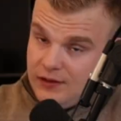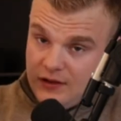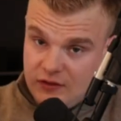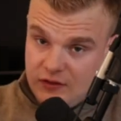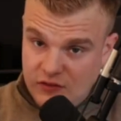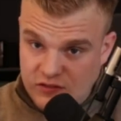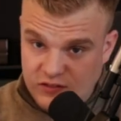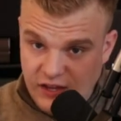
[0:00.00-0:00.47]

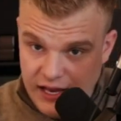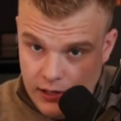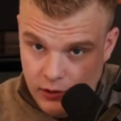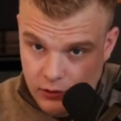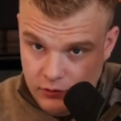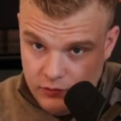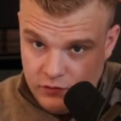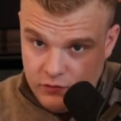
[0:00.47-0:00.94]

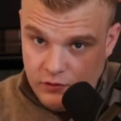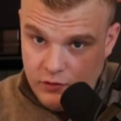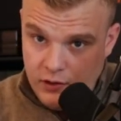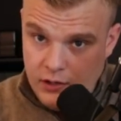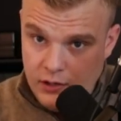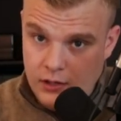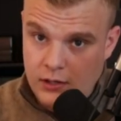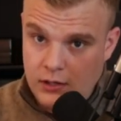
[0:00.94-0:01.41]
Sales
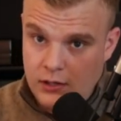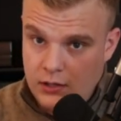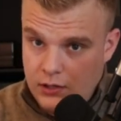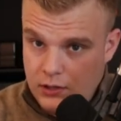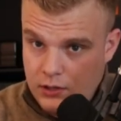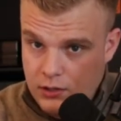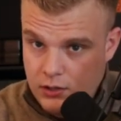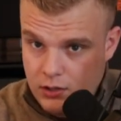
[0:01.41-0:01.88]

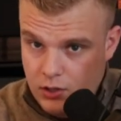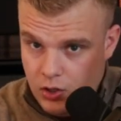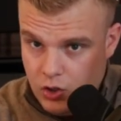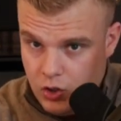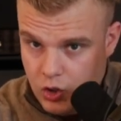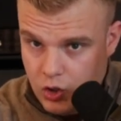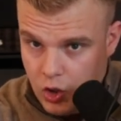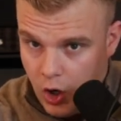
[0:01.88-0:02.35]

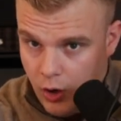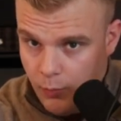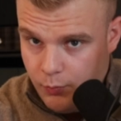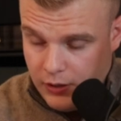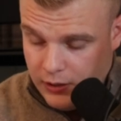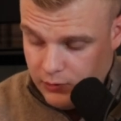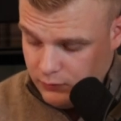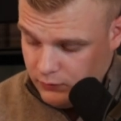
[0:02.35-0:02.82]

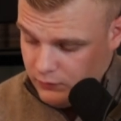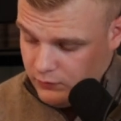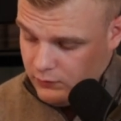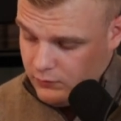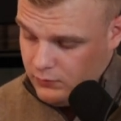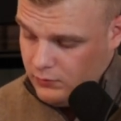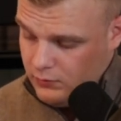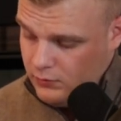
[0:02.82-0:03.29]
compounds.
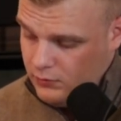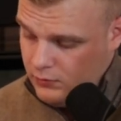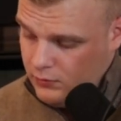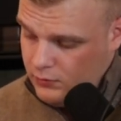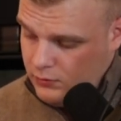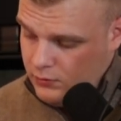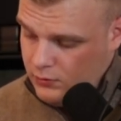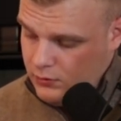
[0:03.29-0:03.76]

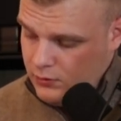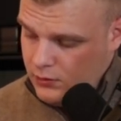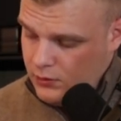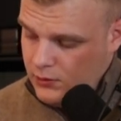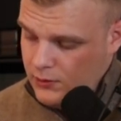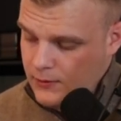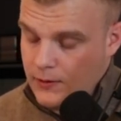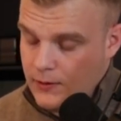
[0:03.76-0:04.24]

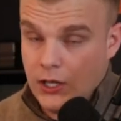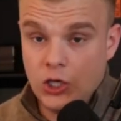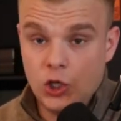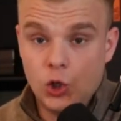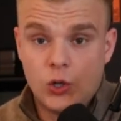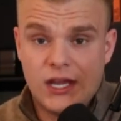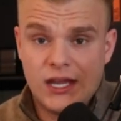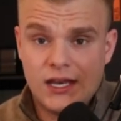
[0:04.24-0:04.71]
You
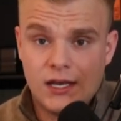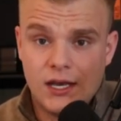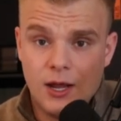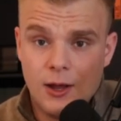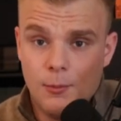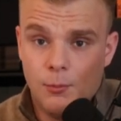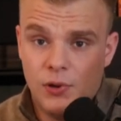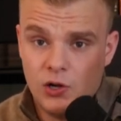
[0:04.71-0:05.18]
can
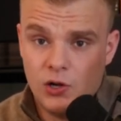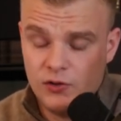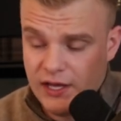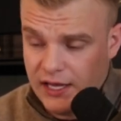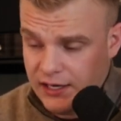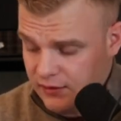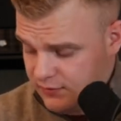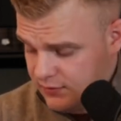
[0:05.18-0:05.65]
build
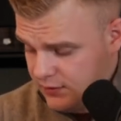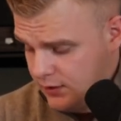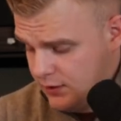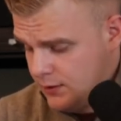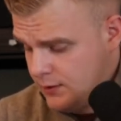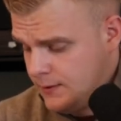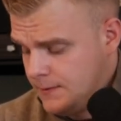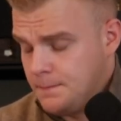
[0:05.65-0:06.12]
anything.
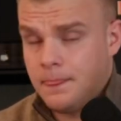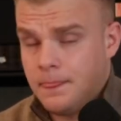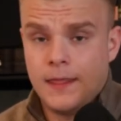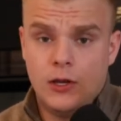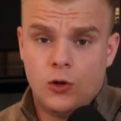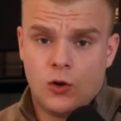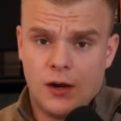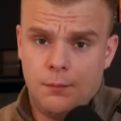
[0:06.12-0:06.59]

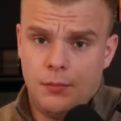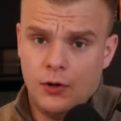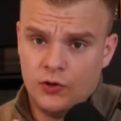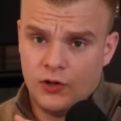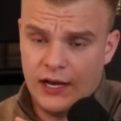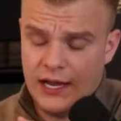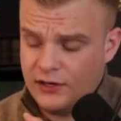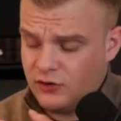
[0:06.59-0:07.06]
You can build
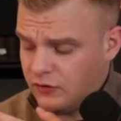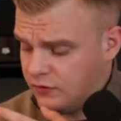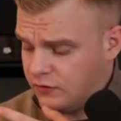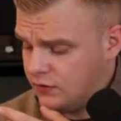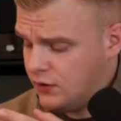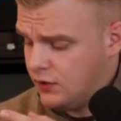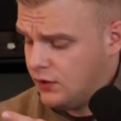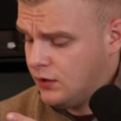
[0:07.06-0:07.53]
an
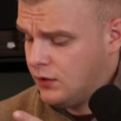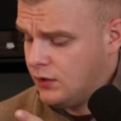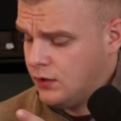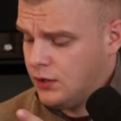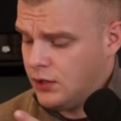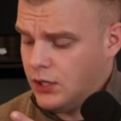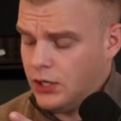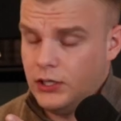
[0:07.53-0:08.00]
agency.
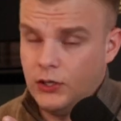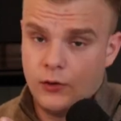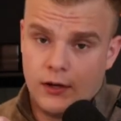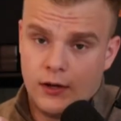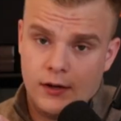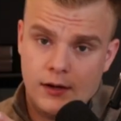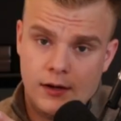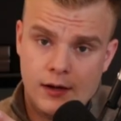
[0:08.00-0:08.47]
You
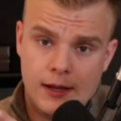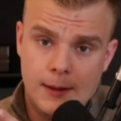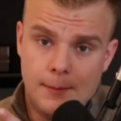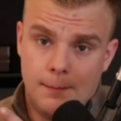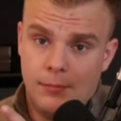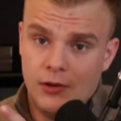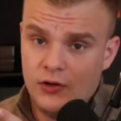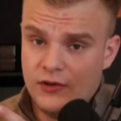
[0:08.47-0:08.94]
can
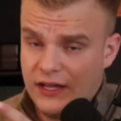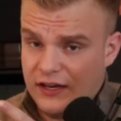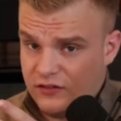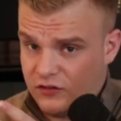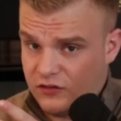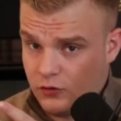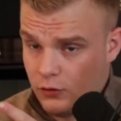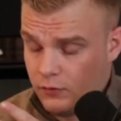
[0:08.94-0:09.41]
build a
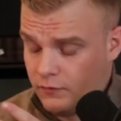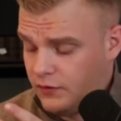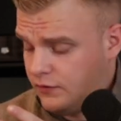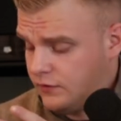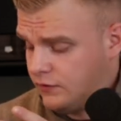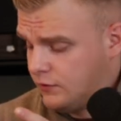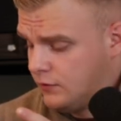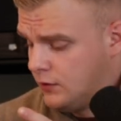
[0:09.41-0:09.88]

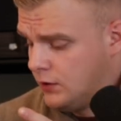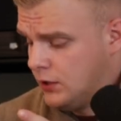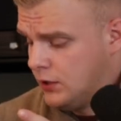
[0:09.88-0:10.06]
service.